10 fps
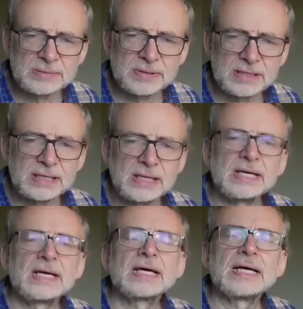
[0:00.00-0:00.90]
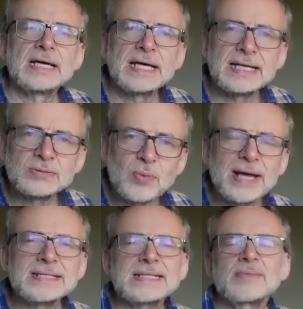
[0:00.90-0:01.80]
But it's
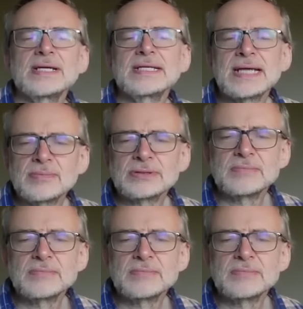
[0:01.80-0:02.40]
when someone is able